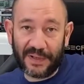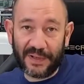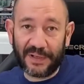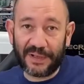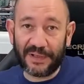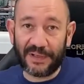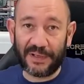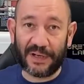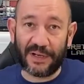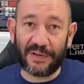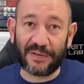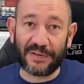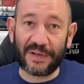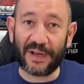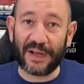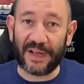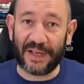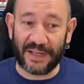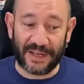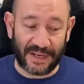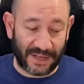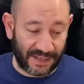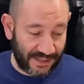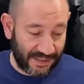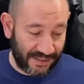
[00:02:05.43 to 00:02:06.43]
you know,
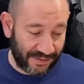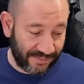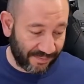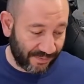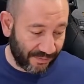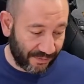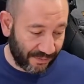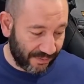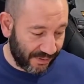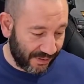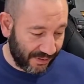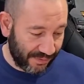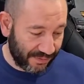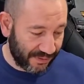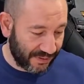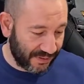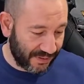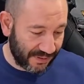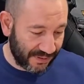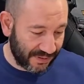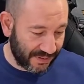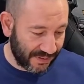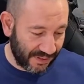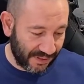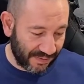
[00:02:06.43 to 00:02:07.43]
1984. It was
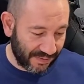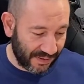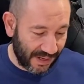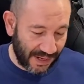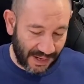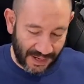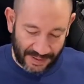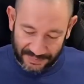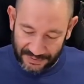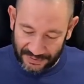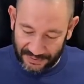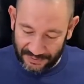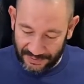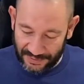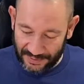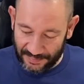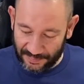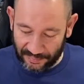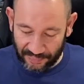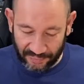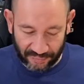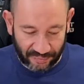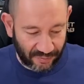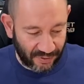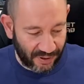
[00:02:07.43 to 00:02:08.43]
just absolutely
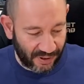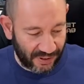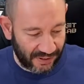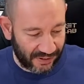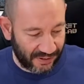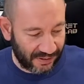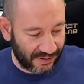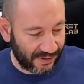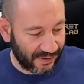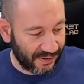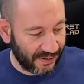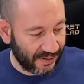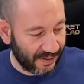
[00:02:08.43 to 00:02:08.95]
brilliant.